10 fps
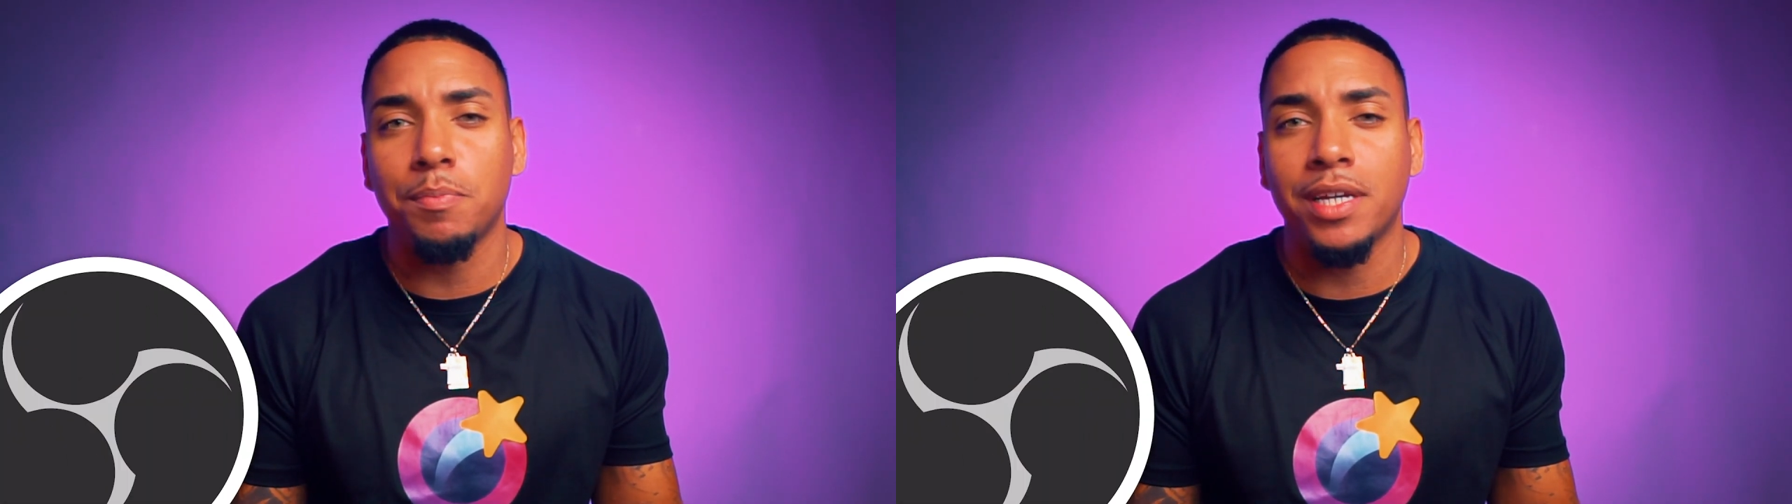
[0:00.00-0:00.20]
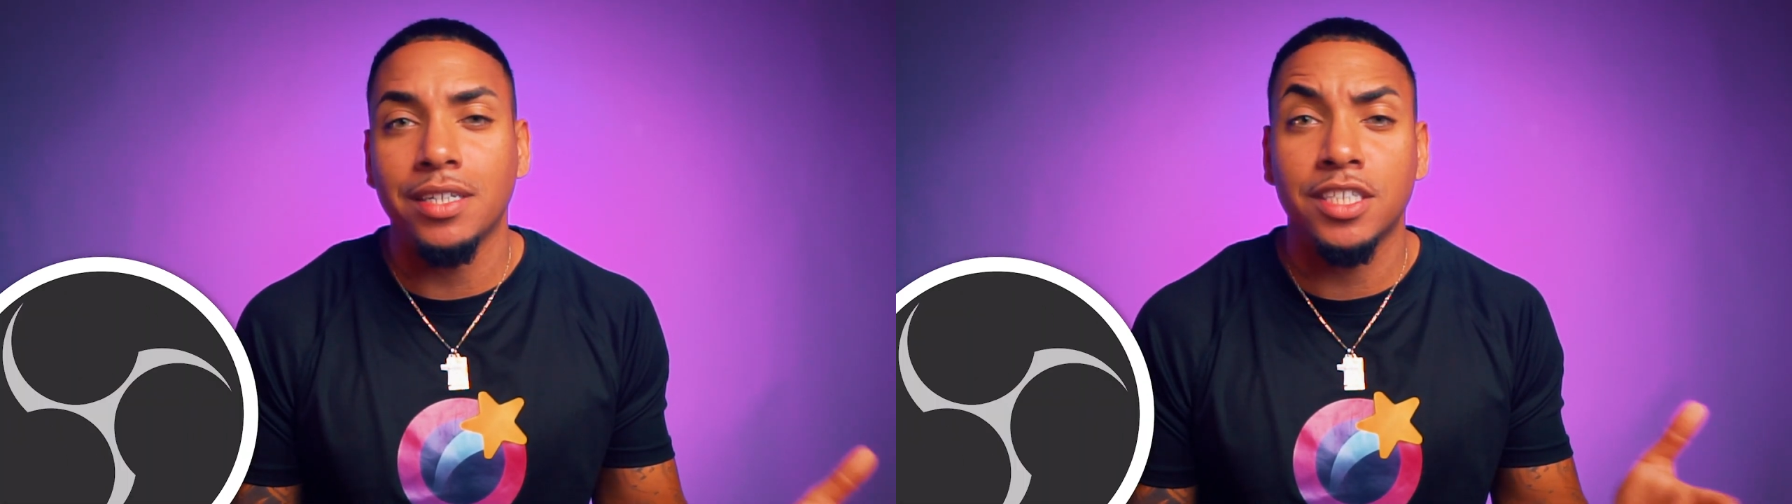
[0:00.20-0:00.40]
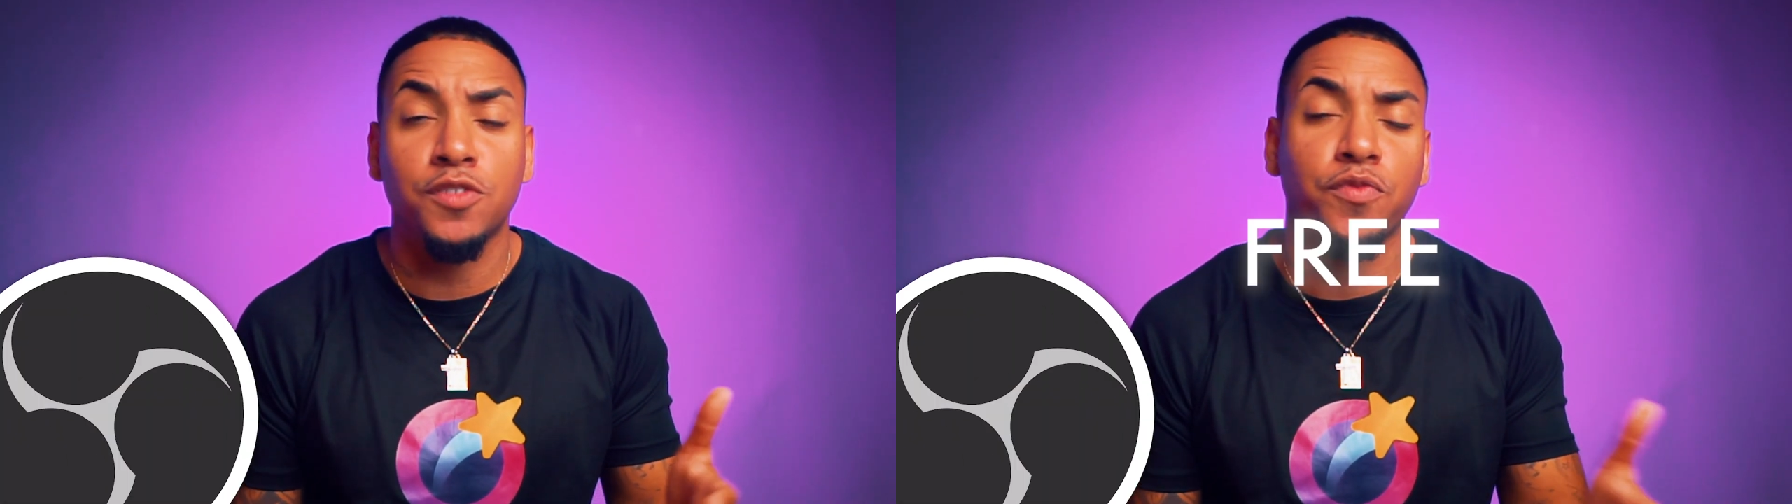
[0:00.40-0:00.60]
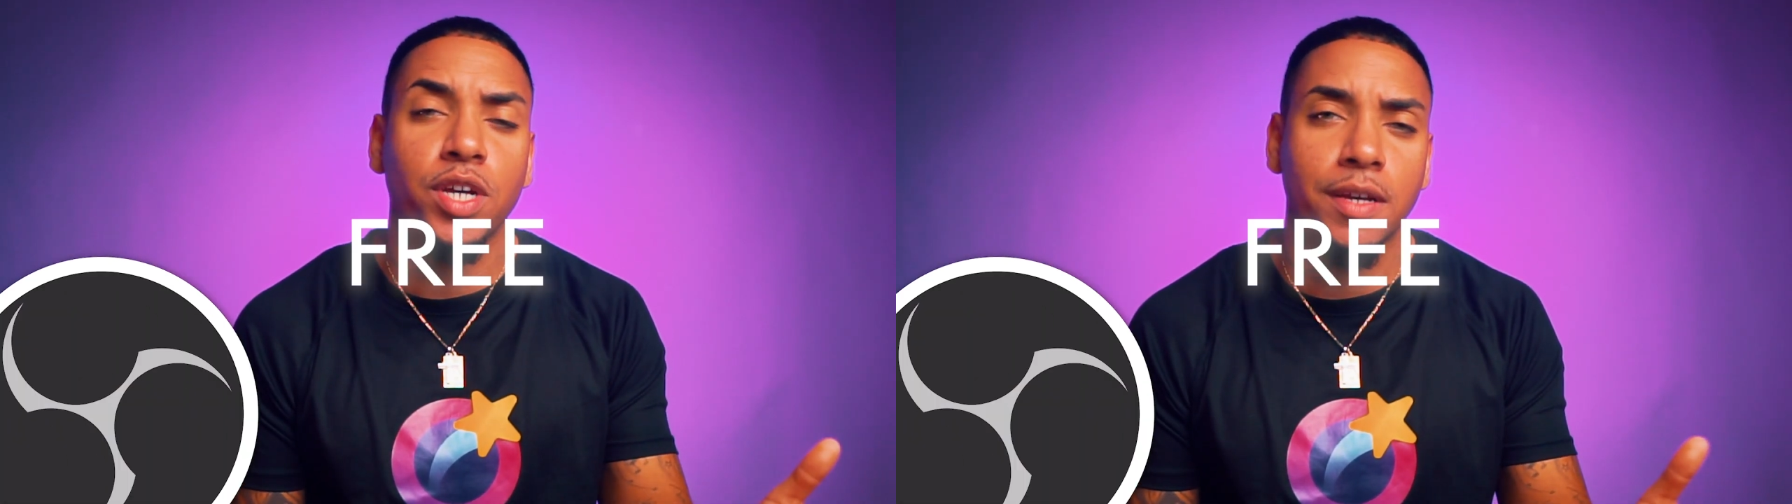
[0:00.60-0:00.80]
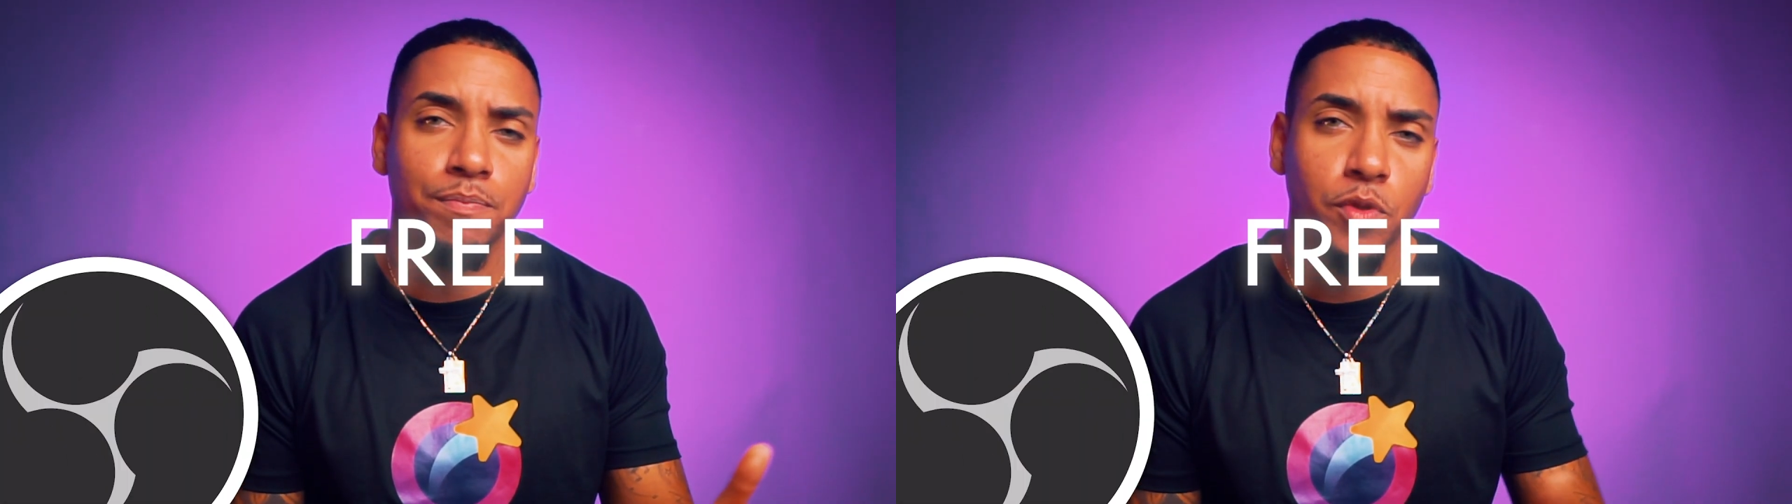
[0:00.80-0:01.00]
because it's
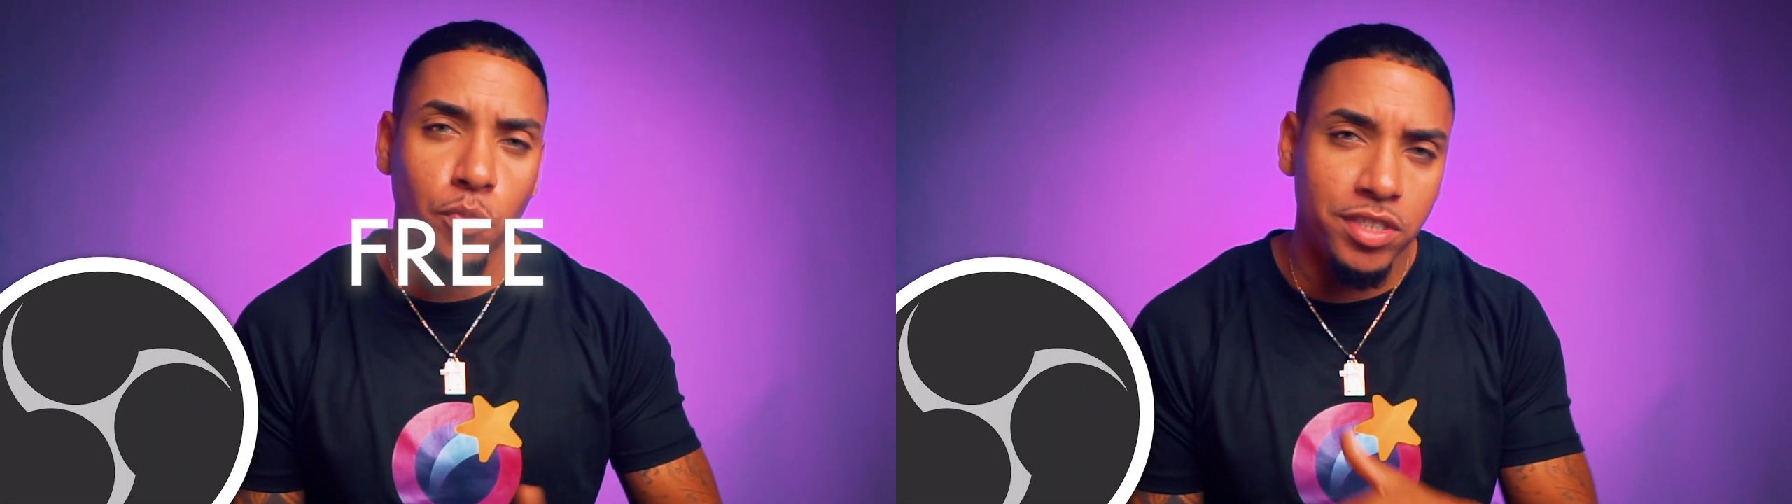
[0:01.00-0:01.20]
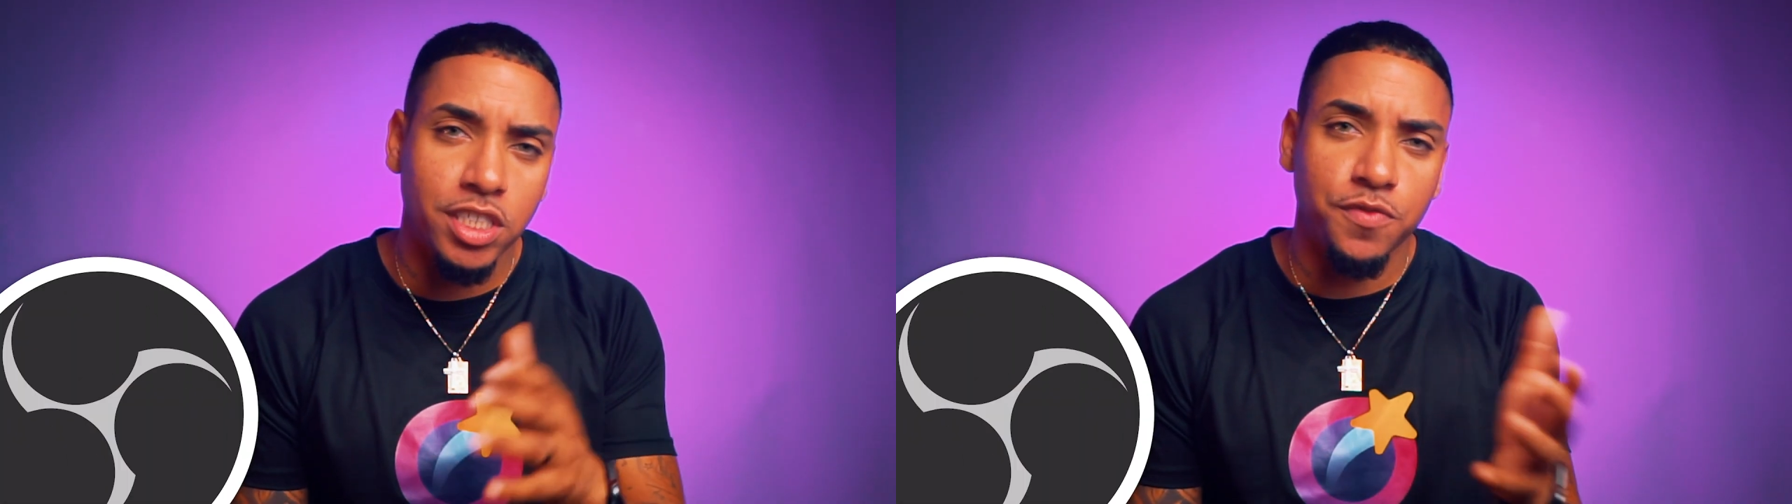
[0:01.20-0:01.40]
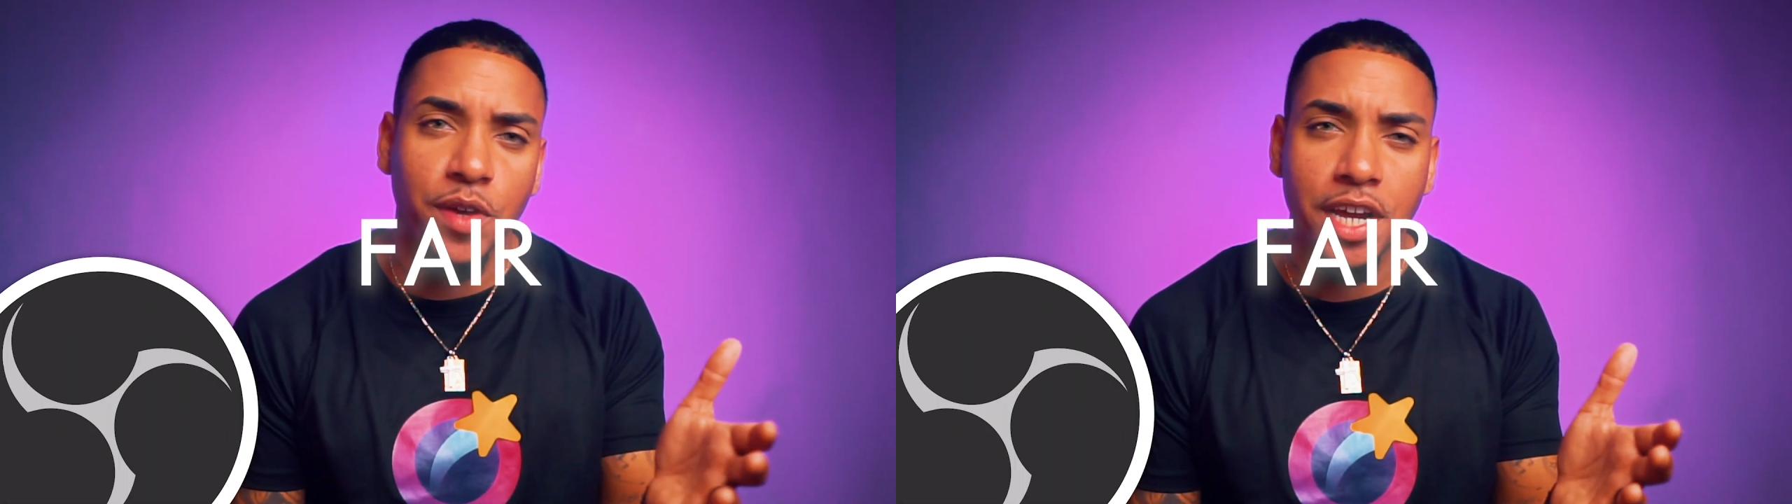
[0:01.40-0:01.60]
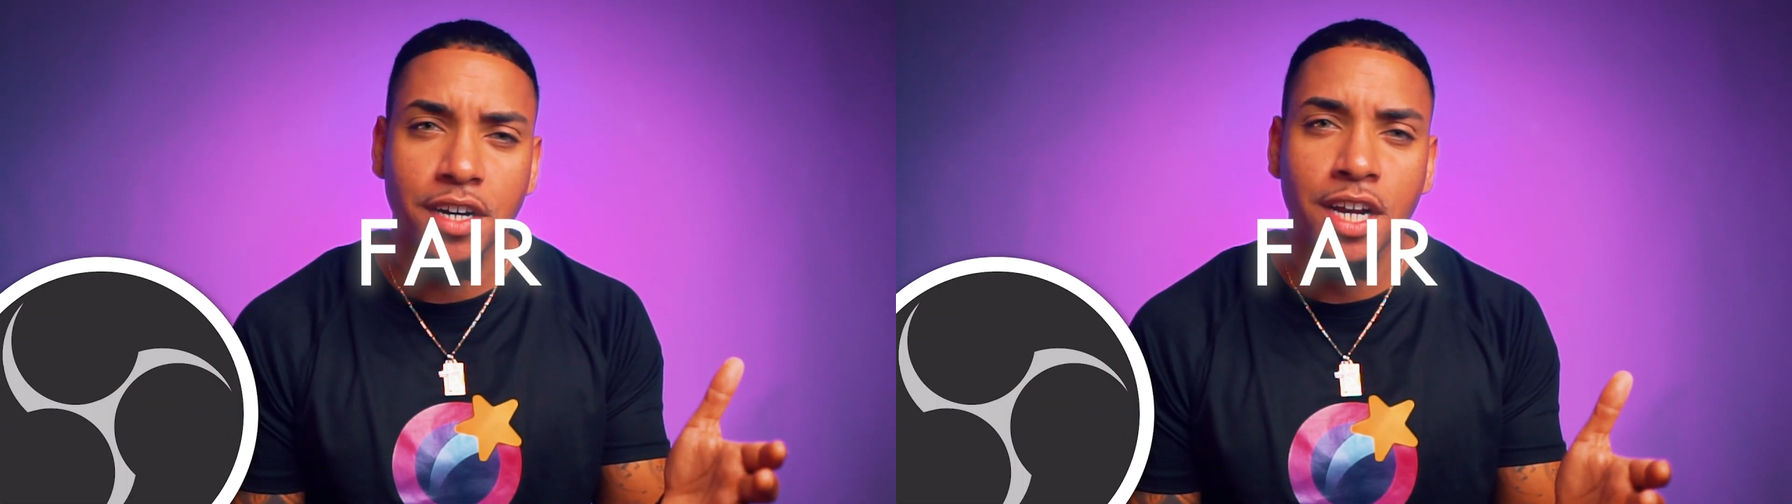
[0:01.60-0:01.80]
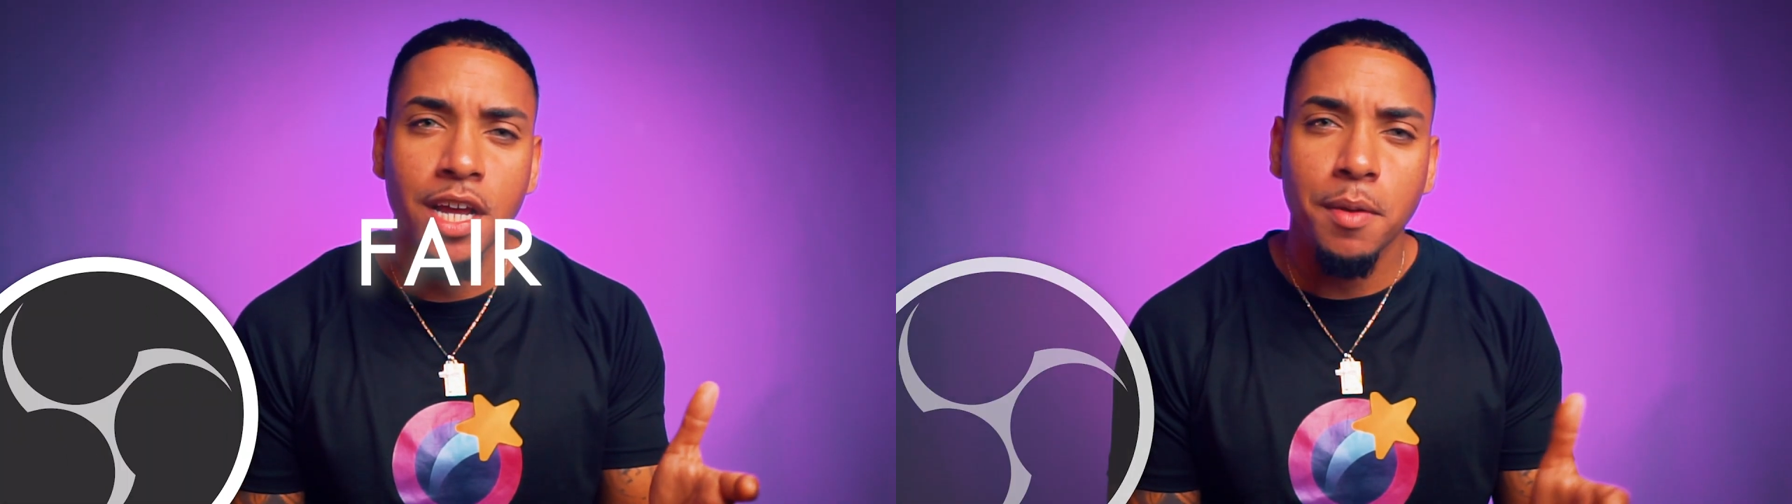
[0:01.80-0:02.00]
free, which is fair,